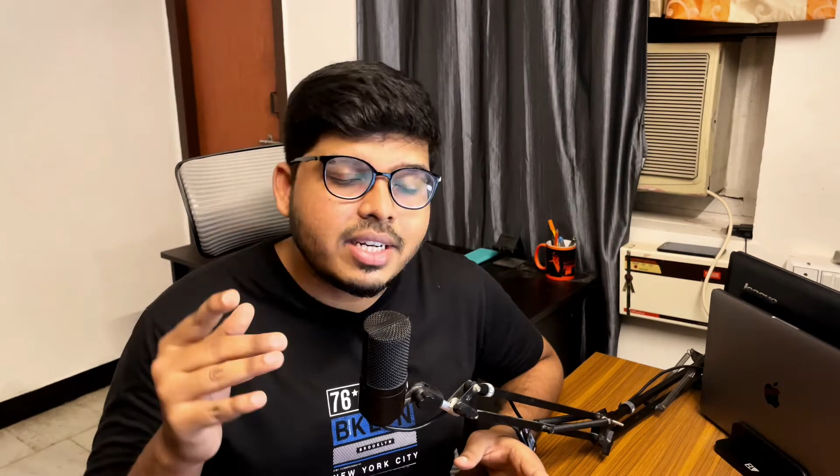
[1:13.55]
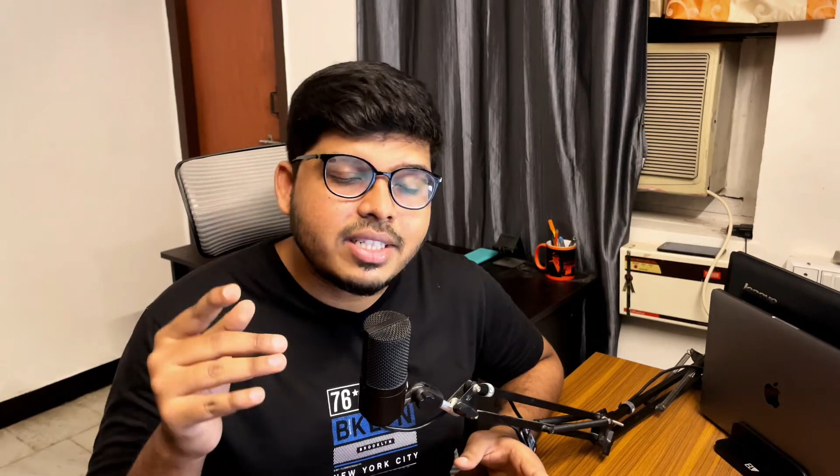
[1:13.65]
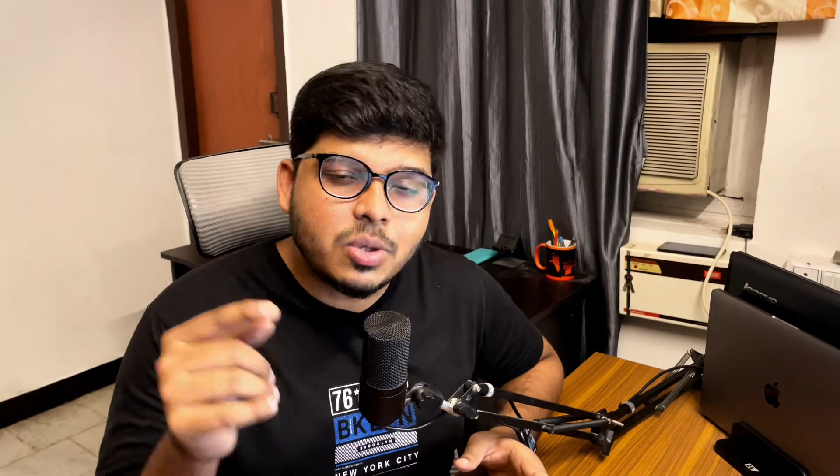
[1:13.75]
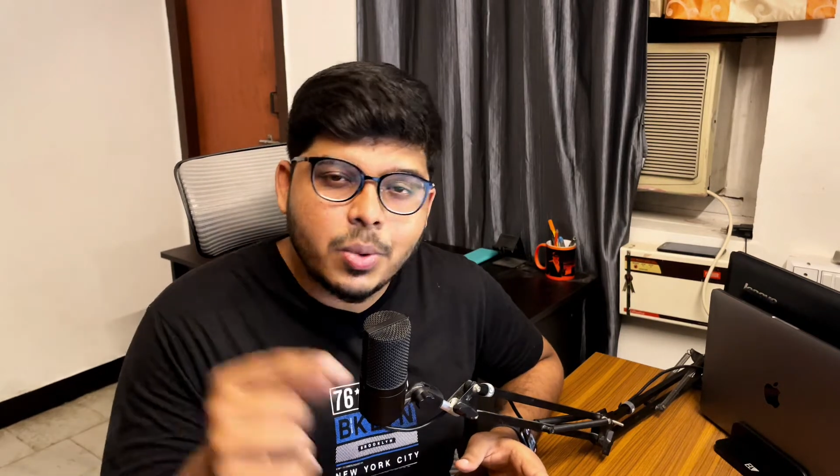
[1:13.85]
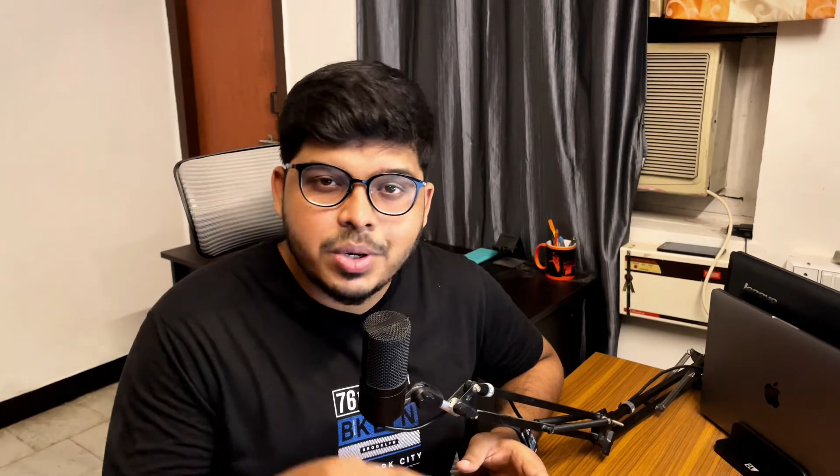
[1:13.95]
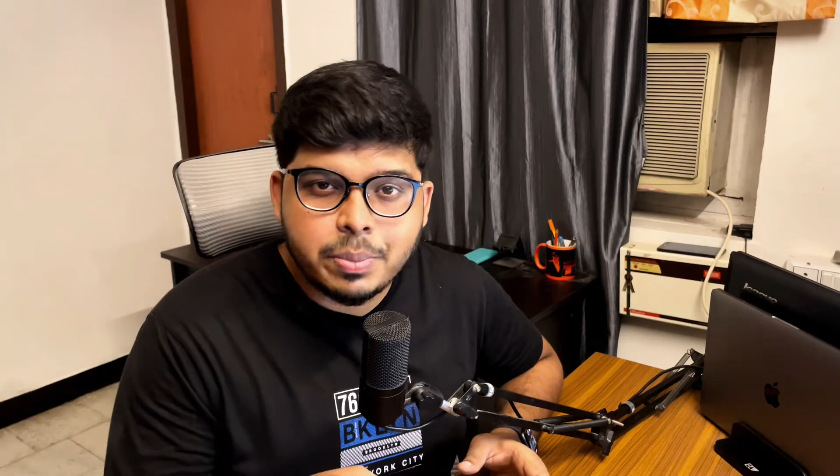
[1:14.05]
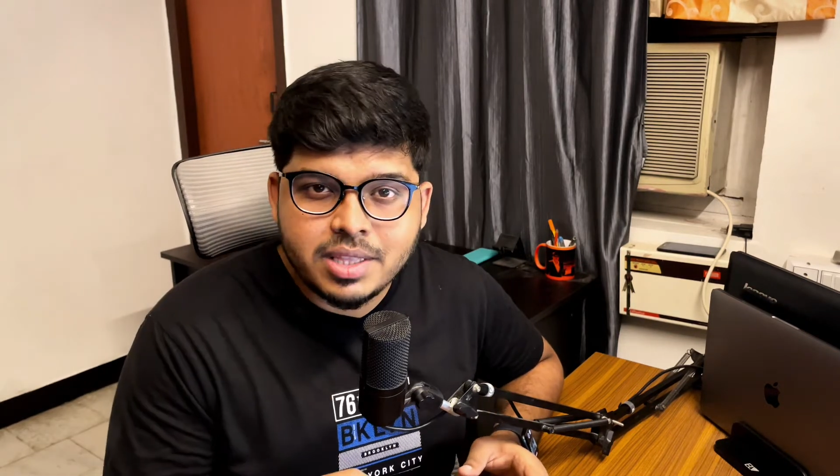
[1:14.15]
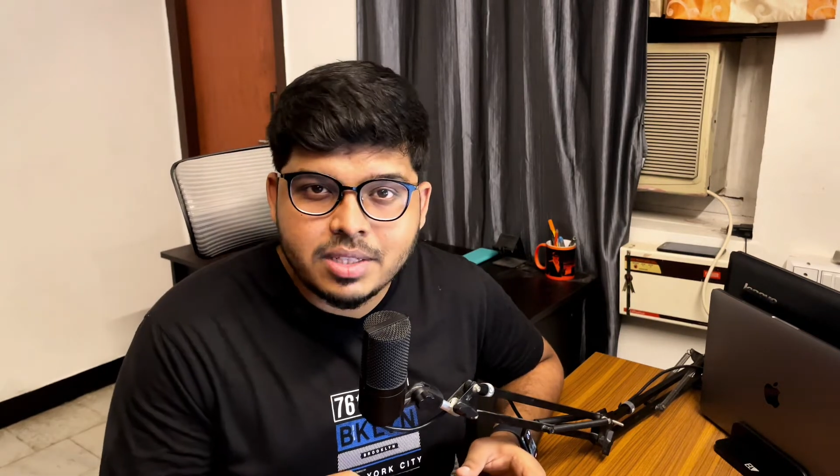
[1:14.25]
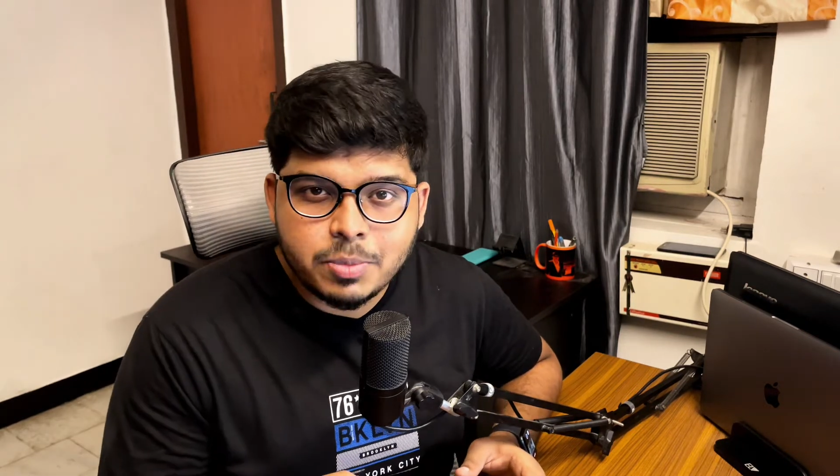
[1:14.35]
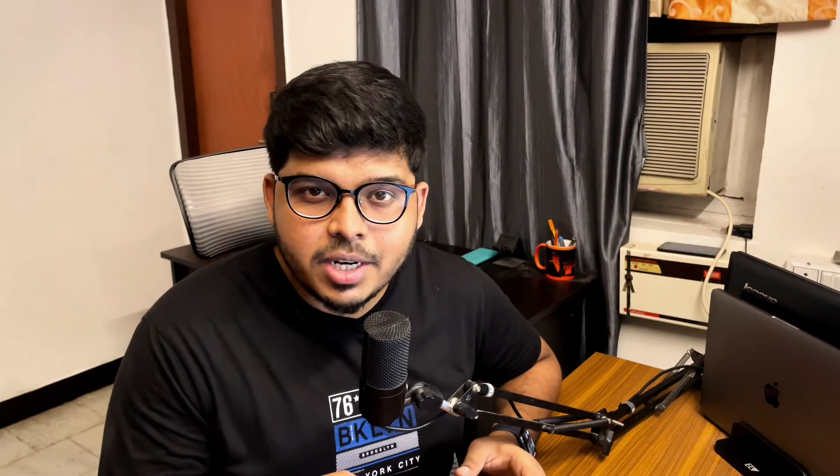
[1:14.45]
it's going to be
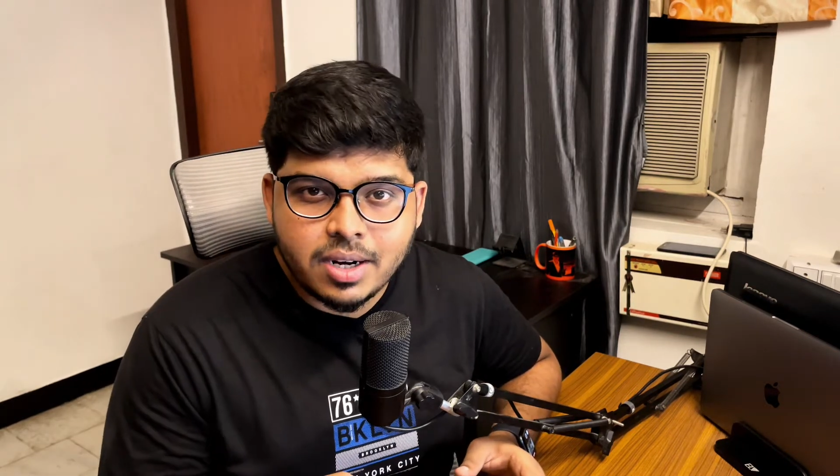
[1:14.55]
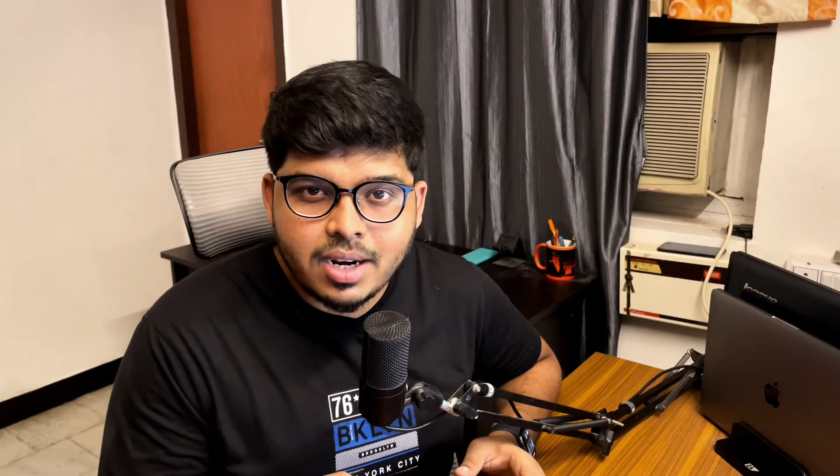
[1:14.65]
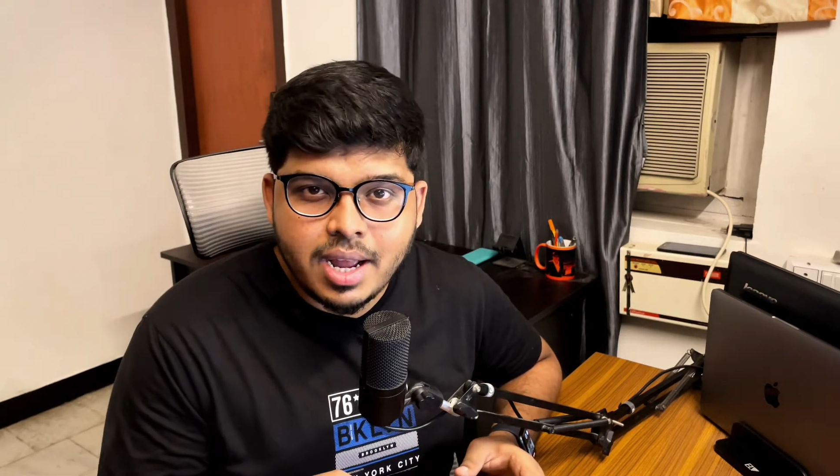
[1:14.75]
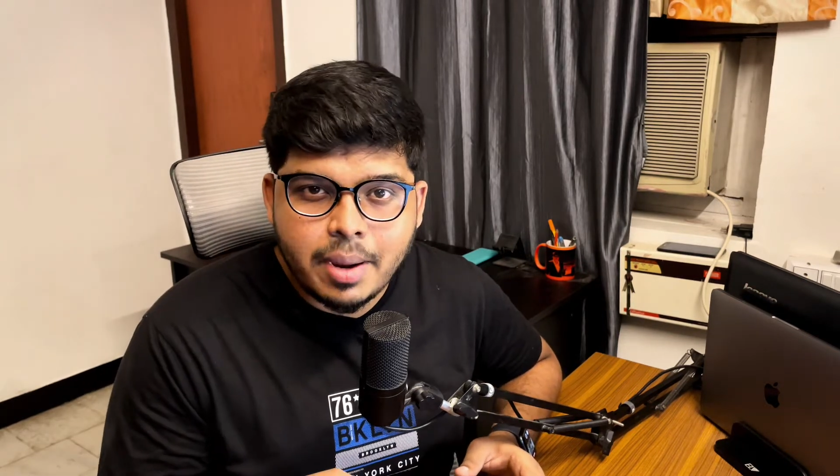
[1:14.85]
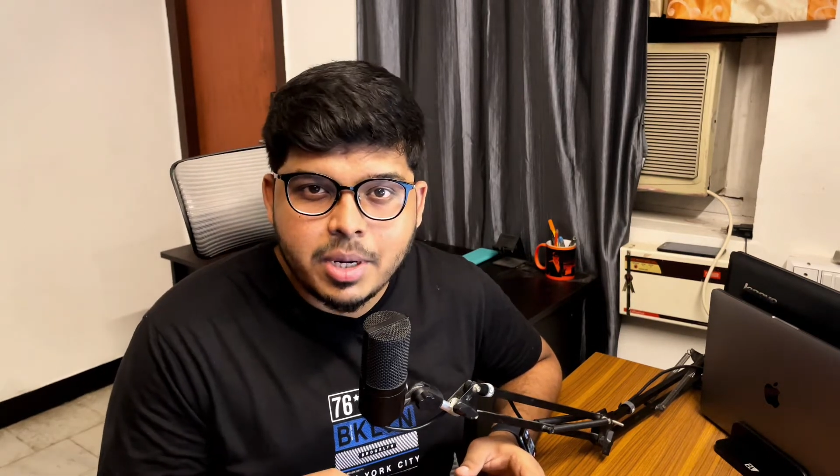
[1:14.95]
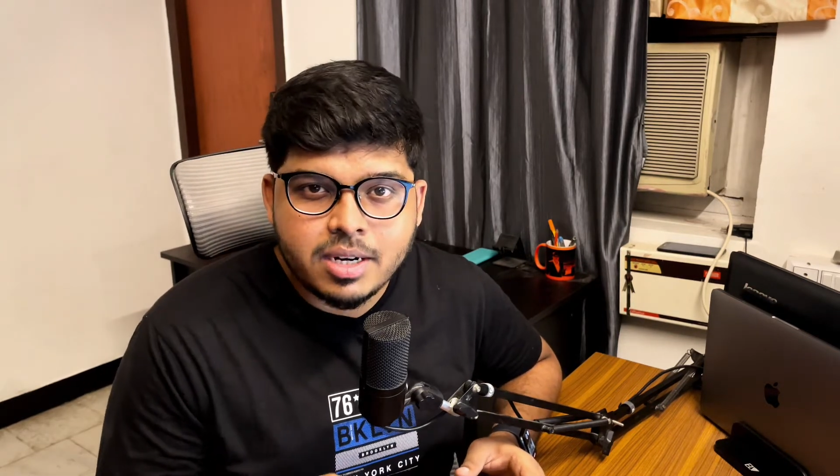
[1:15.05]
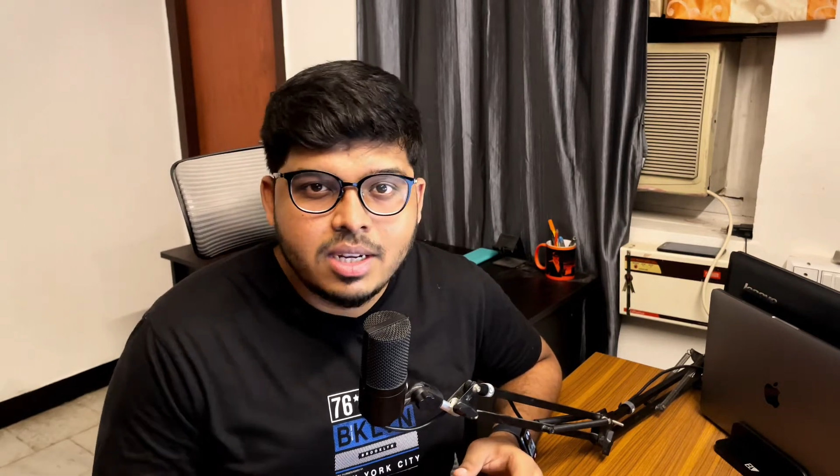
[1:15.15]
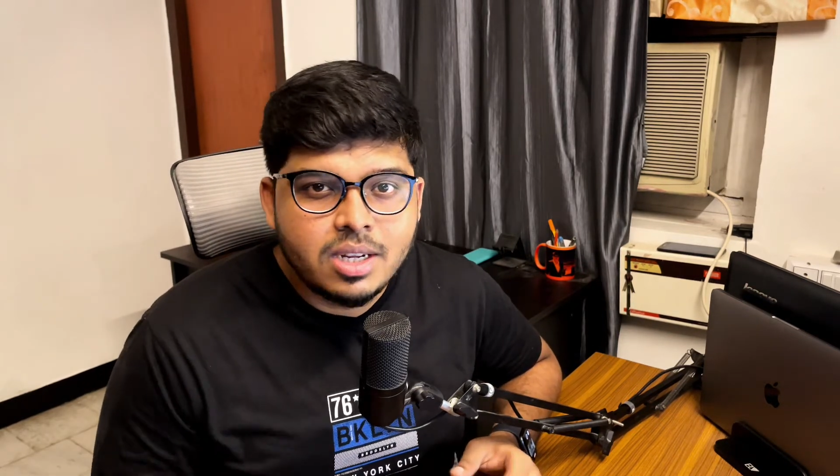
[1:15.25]
this particular habit.